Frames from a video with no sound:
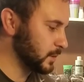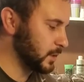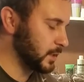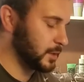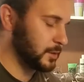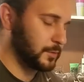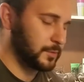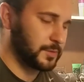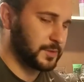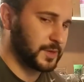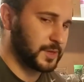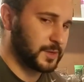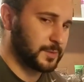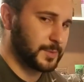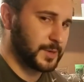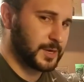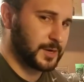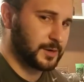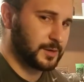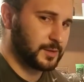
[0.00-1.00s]
I don't think
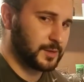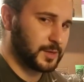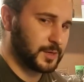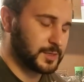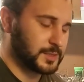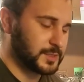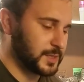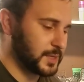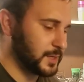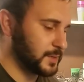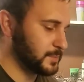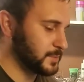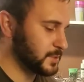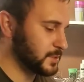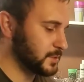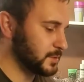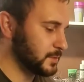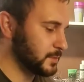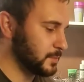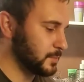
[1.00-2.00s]
about it a lot of
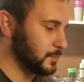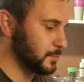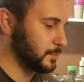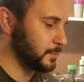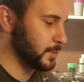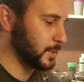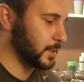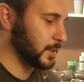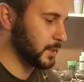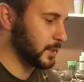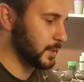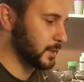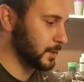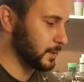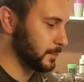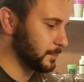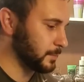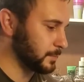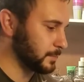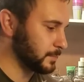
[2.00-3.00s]
times, but
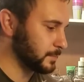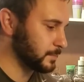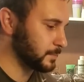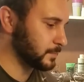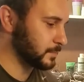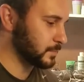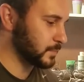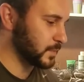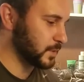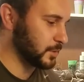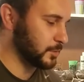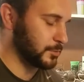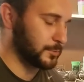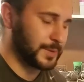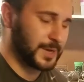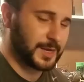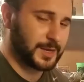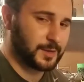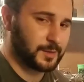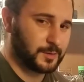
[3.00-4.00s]
um, going
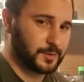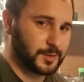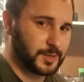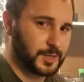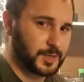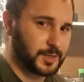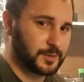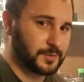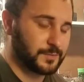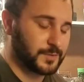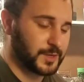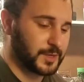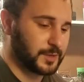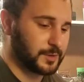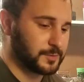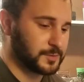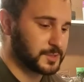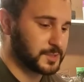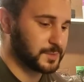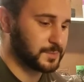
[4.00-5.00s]
back and looking at the
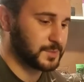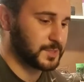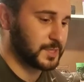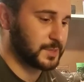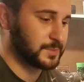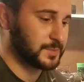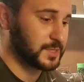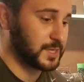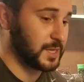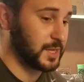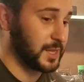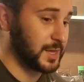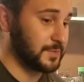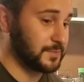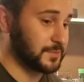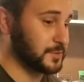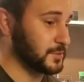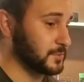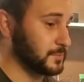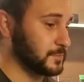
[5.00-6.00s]
videos, sometimes I'll
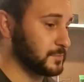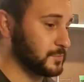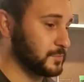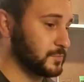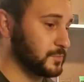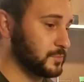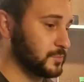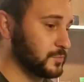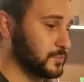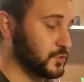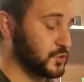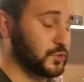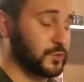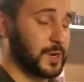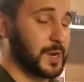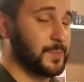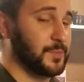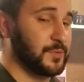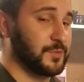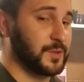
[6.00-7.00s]
have to
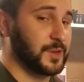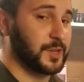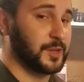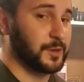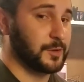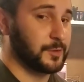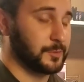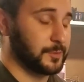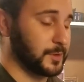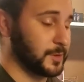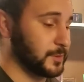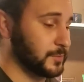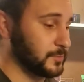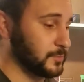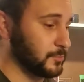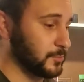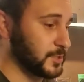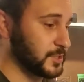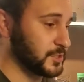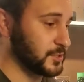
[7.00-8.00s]
scrap a video
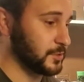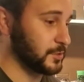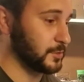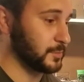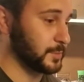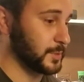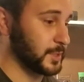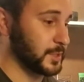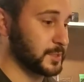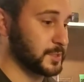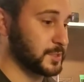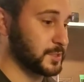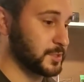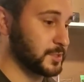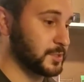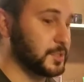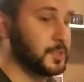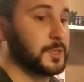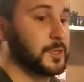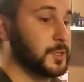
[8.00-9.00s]
and restart because
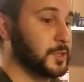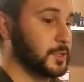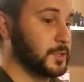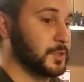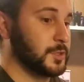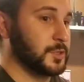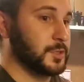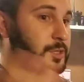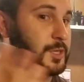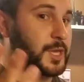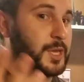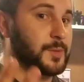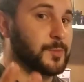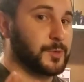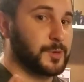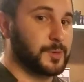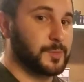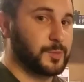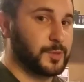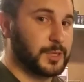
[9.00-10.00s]
the
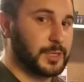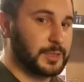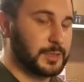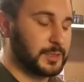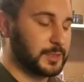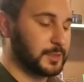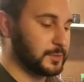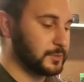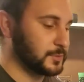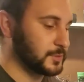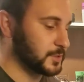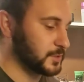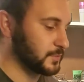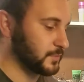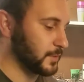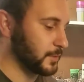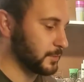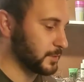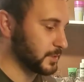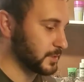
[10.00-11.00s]
camera completely loses
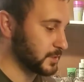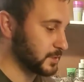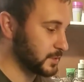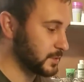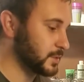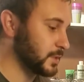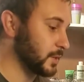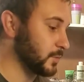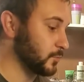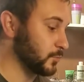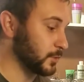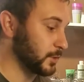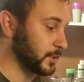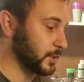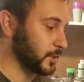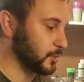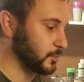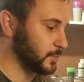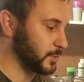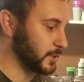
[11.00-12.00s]
focus. I'm really
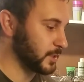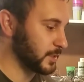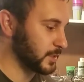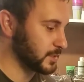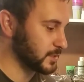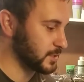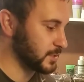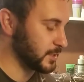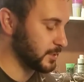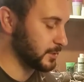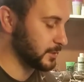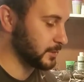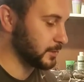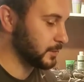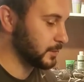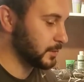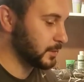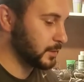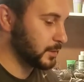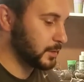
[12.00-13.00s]
hoping it doesn't here.
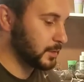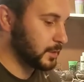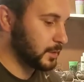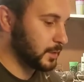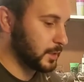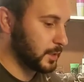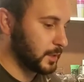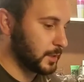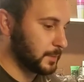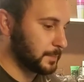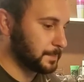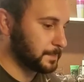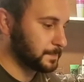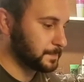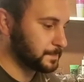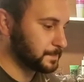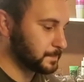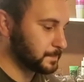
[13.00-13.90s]
Um,